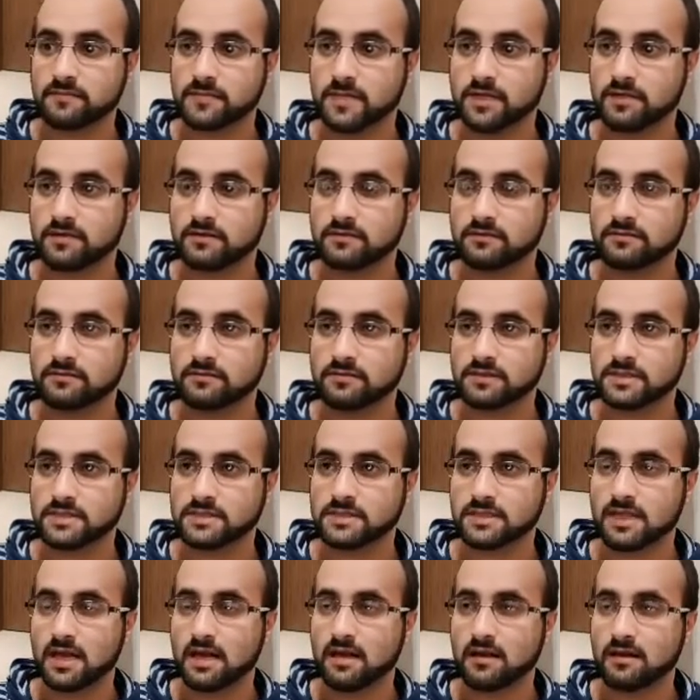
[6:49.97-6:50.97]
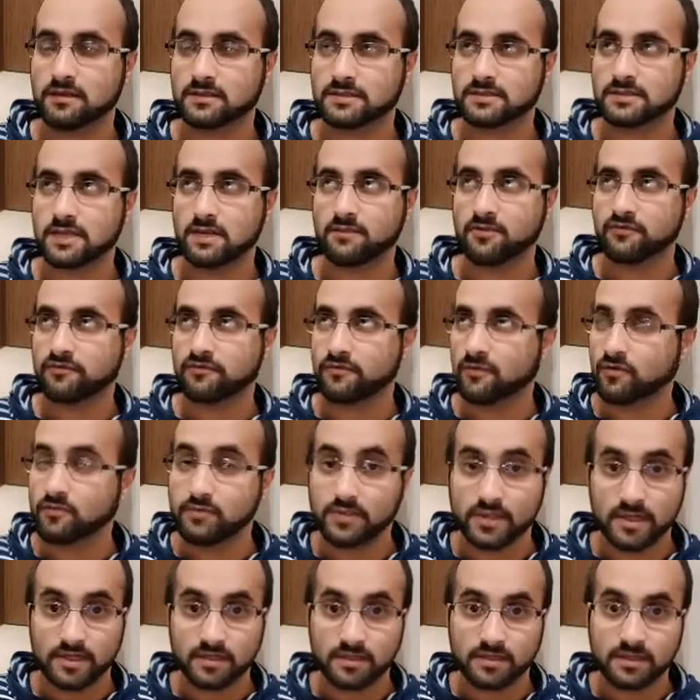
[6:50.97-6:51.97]
you know, Islam
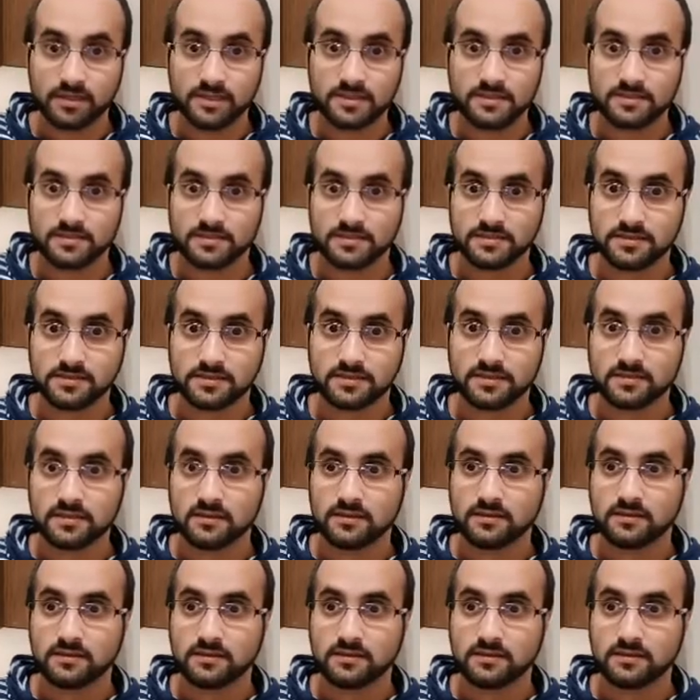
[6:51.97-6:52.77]
Islamophobia is